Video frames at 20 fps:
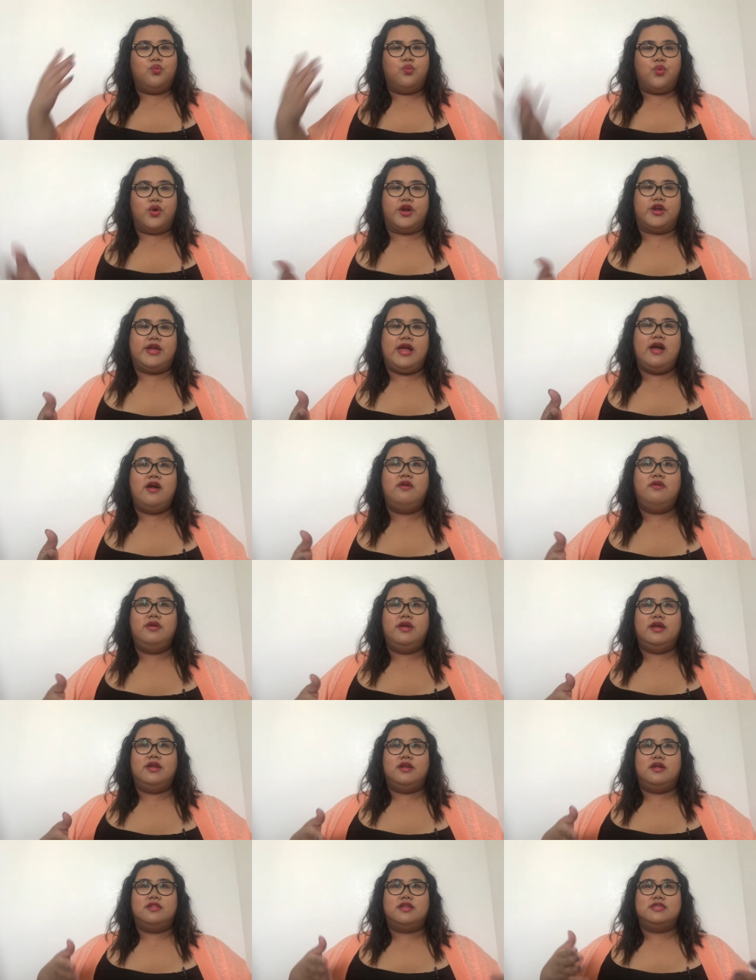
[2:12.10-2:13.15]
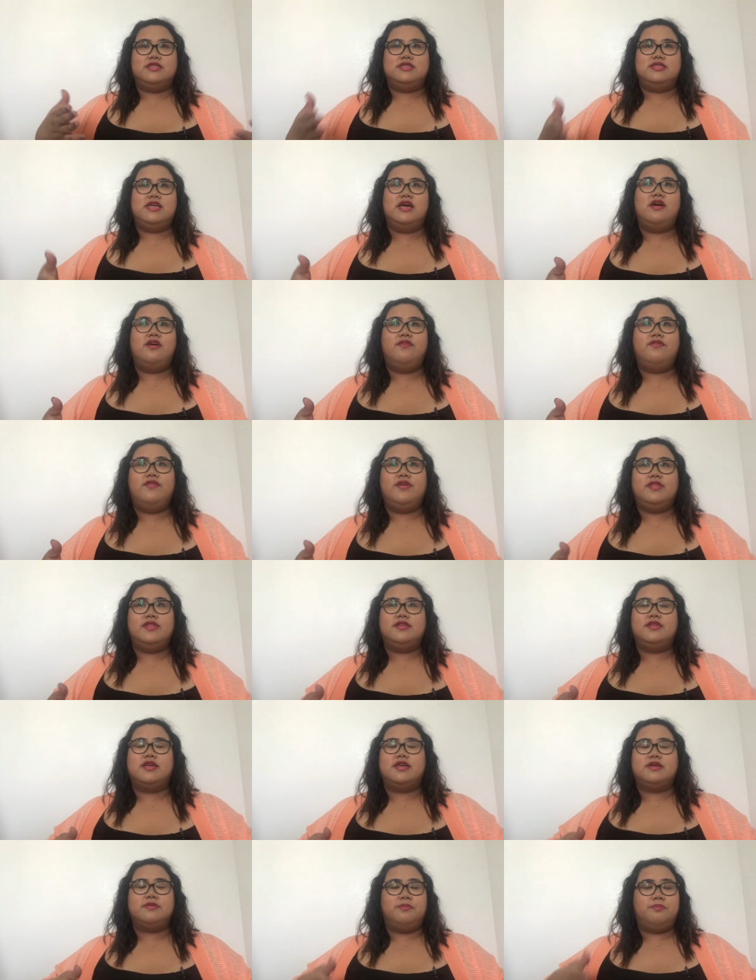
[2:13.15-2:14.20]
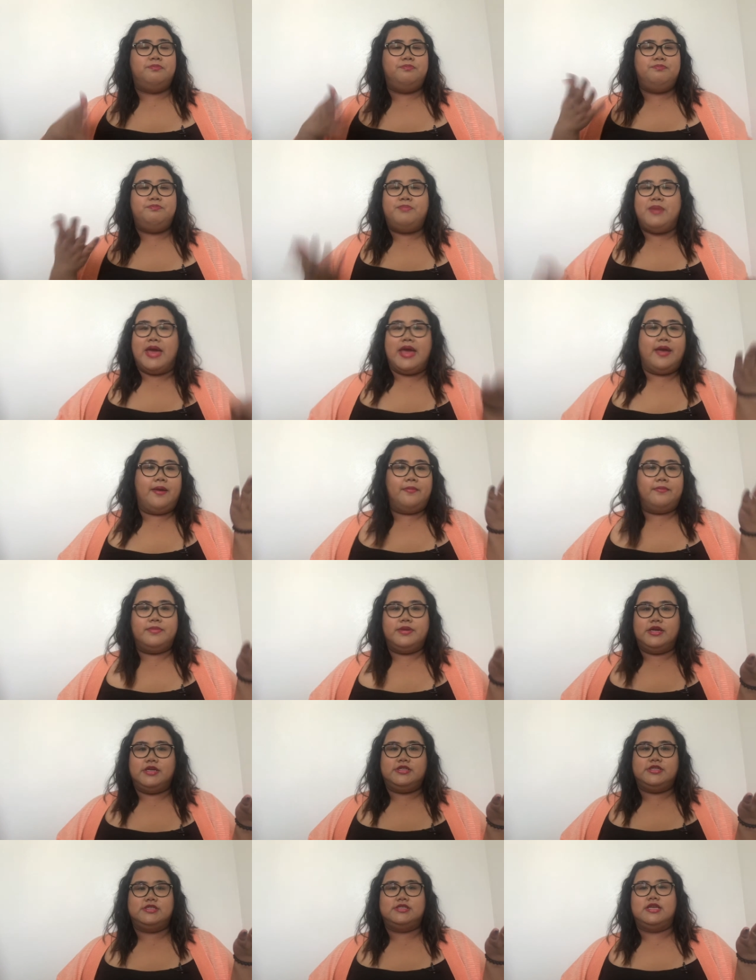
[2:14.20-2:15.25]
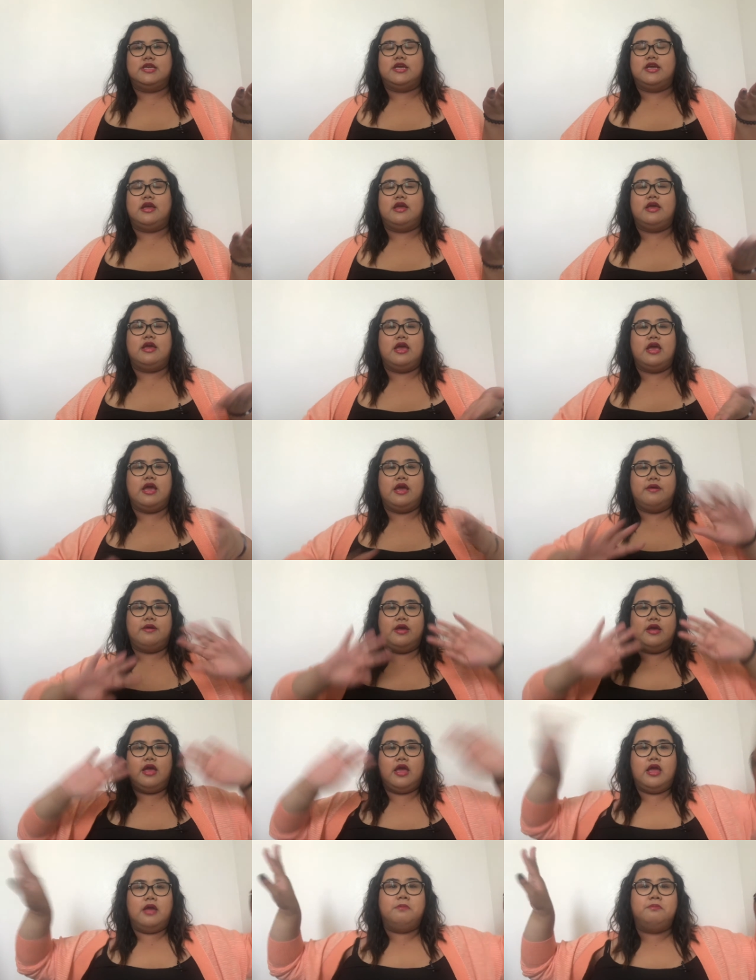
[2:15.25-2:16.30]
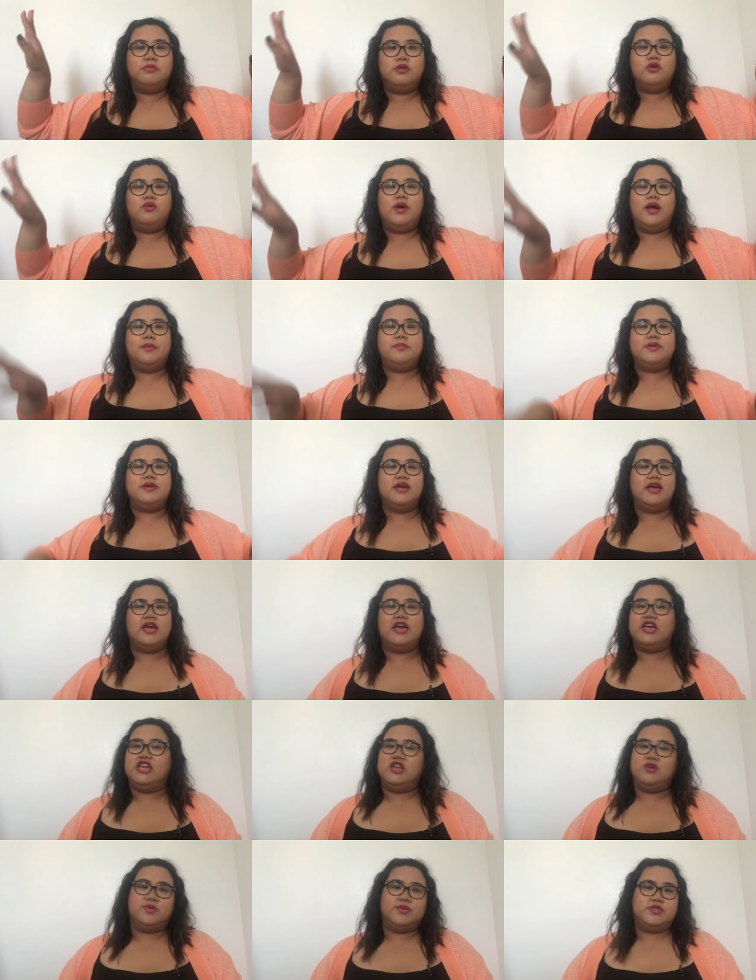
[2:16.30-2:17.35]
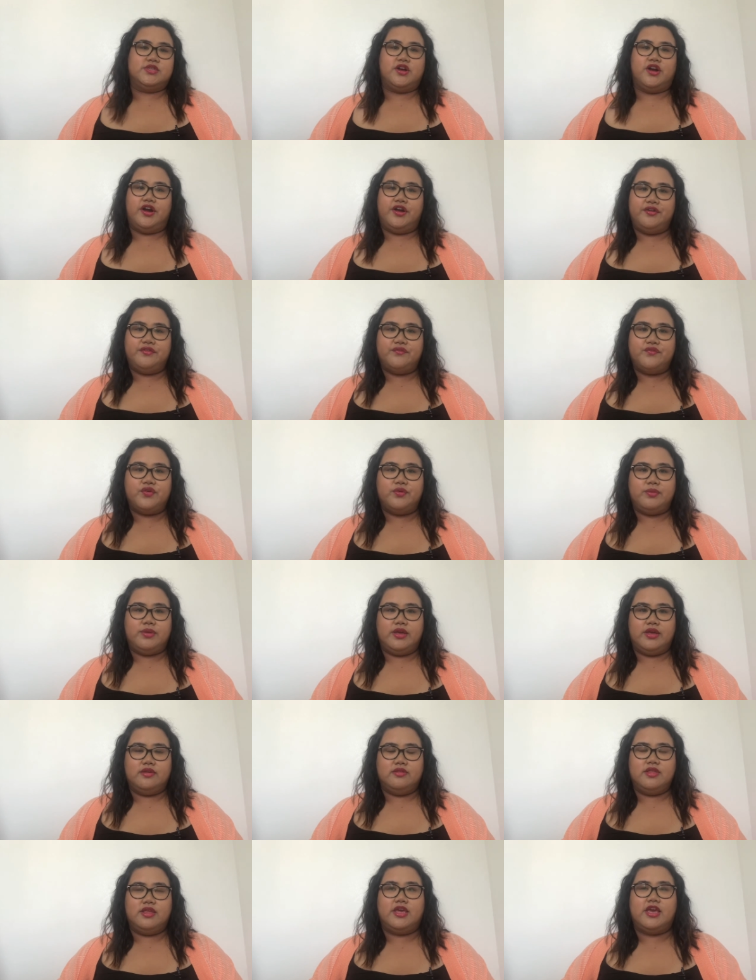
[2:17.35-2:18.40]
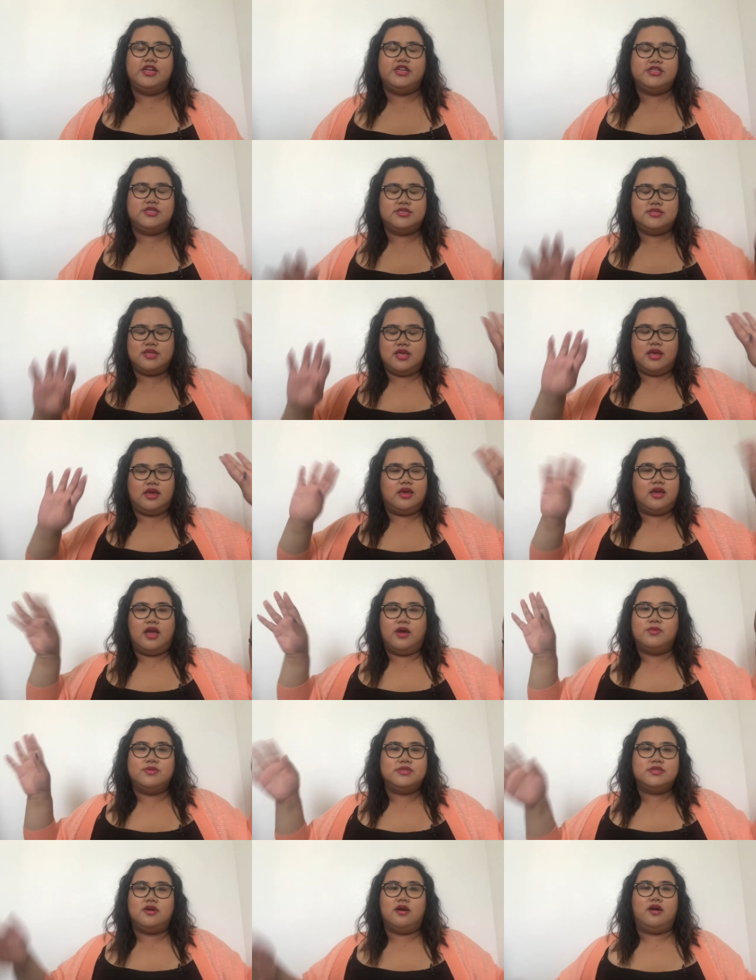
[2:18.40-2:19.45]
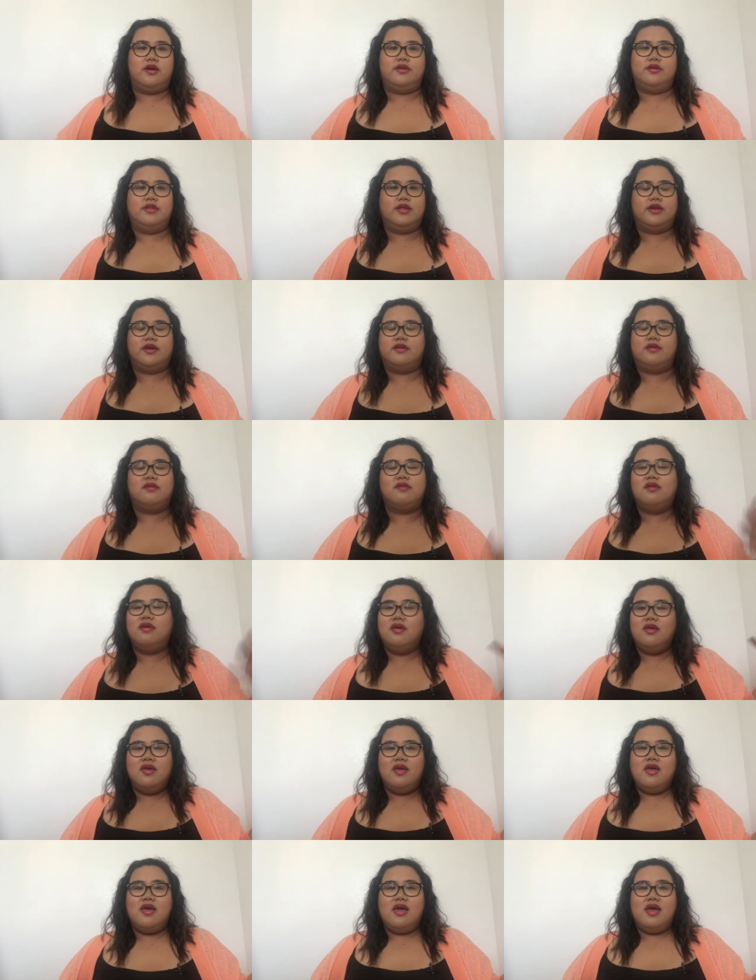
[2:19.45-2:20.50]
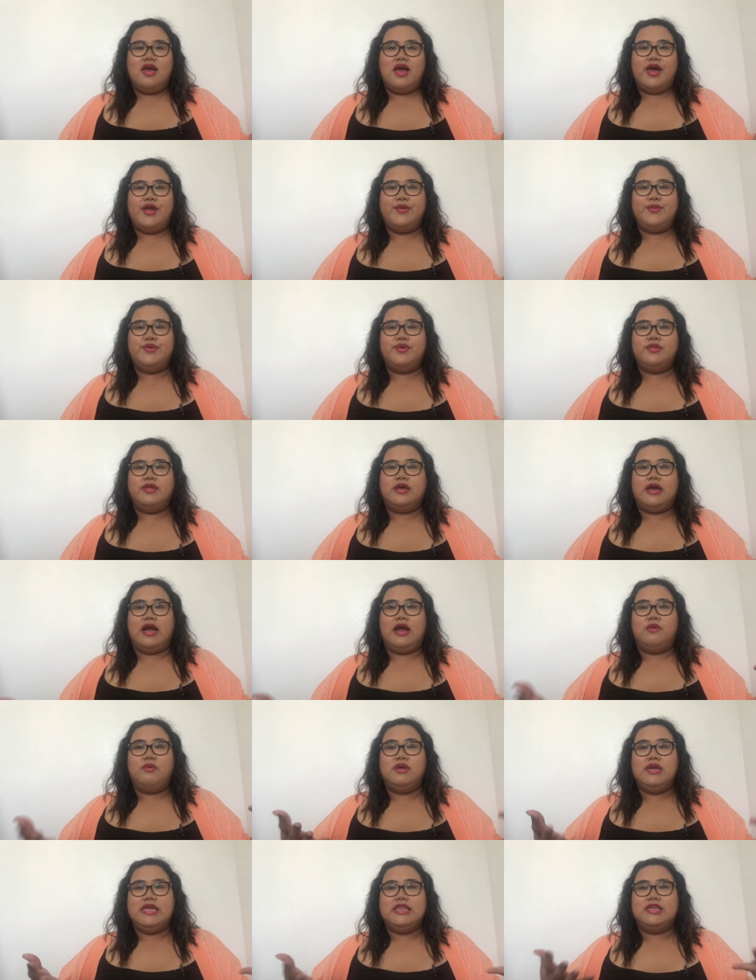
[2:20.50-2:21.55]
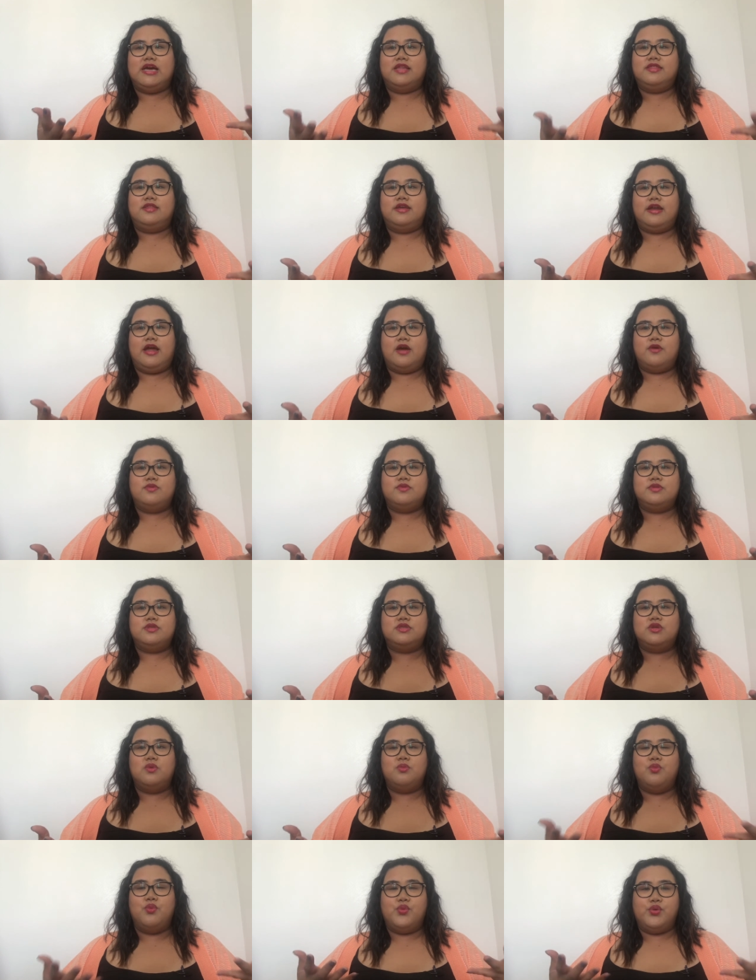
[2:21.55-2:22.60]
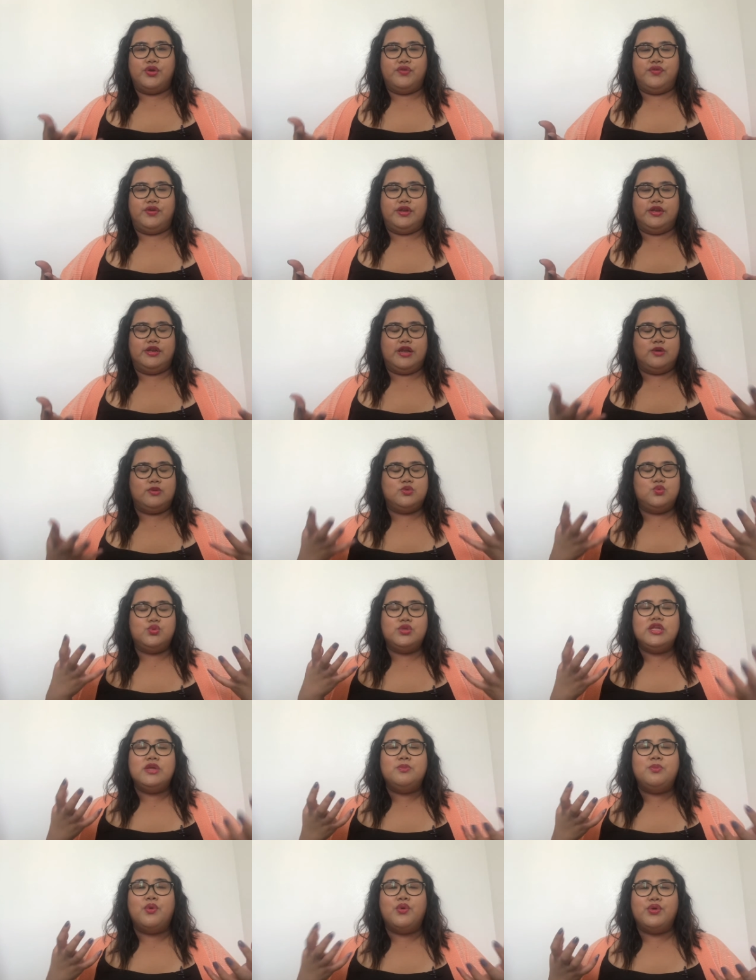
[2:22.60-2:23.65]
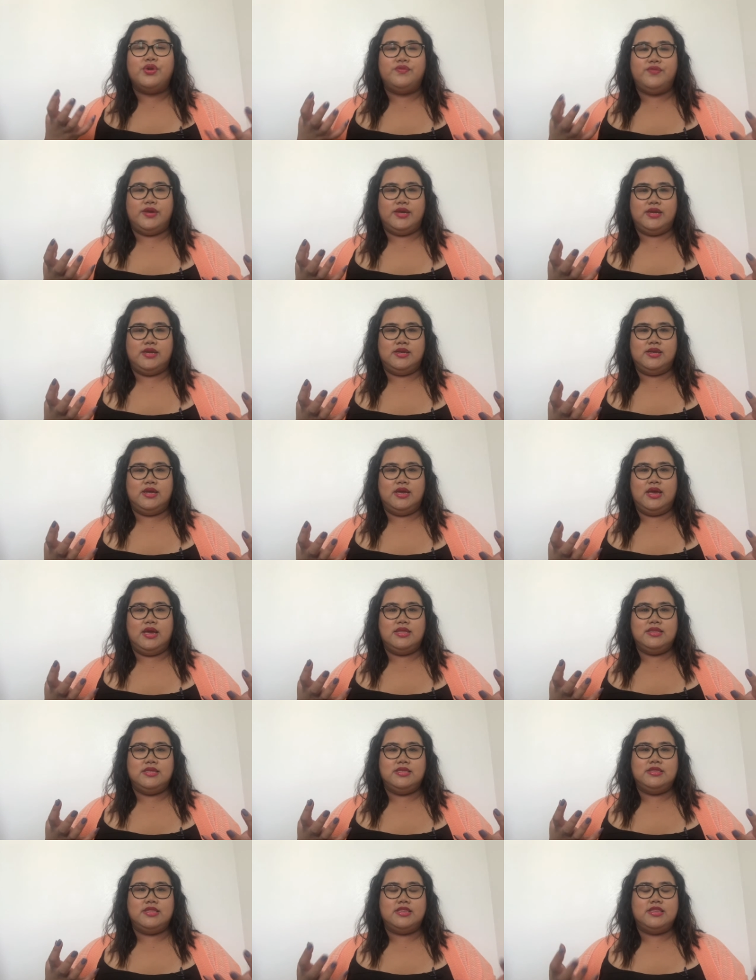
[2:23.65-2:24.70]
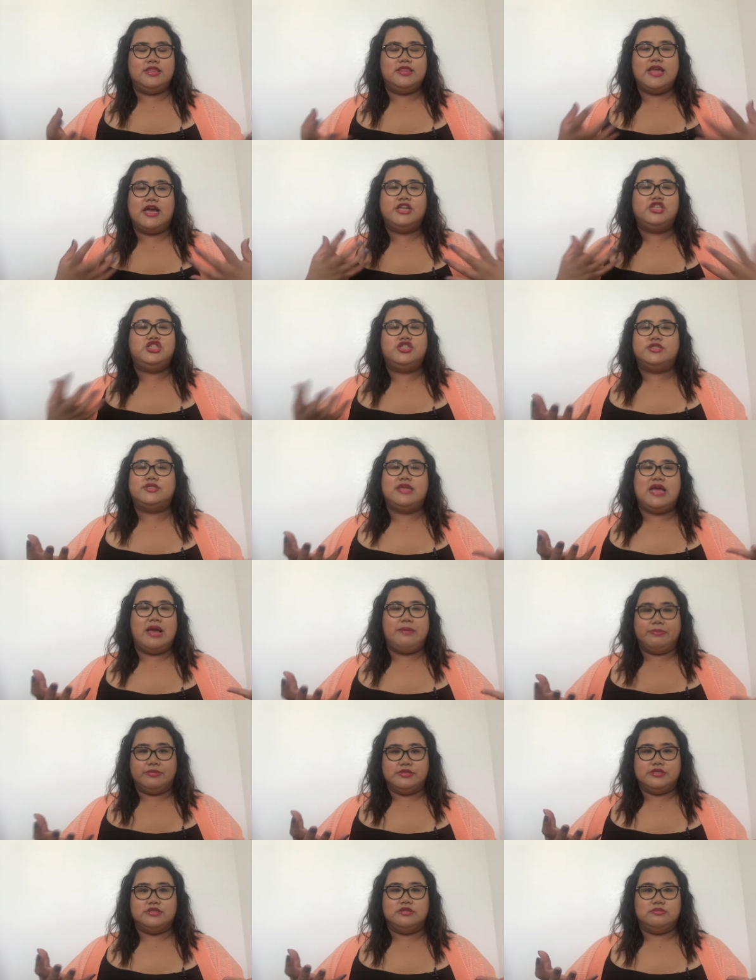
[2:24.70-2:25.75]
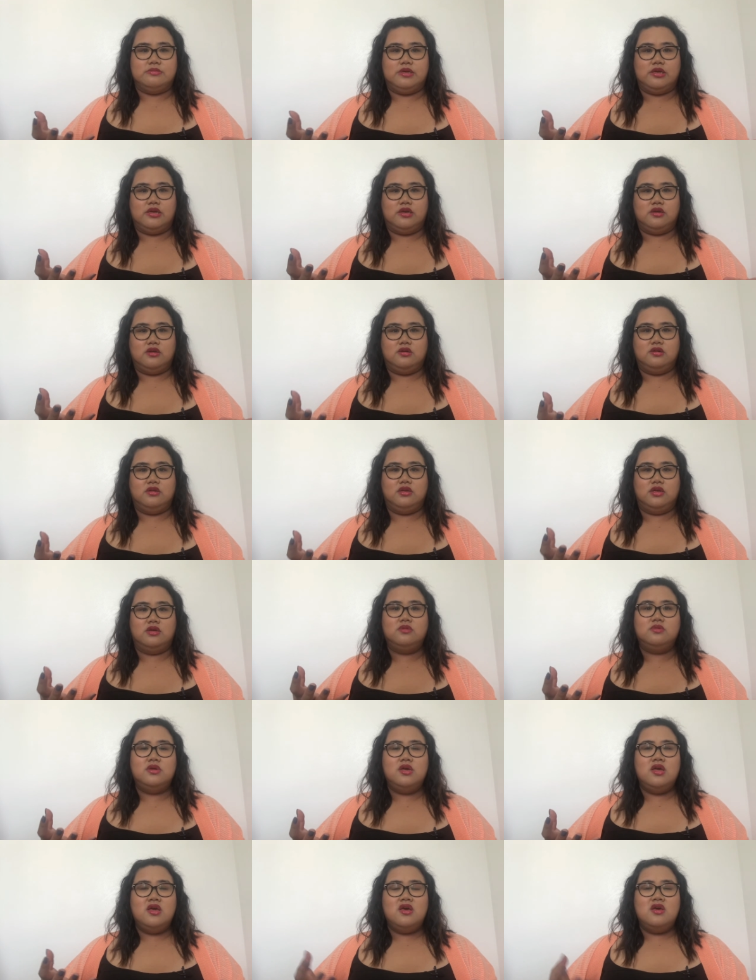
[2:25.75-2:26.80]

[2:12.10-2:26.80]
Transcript: work out and all that stuff, and then like bam, it just like it blew up and it was gone for me. Like it just like I was gone. Like I don't know, like I really thought that I was so motivated. I was really motivated and then that just happened to me, you know?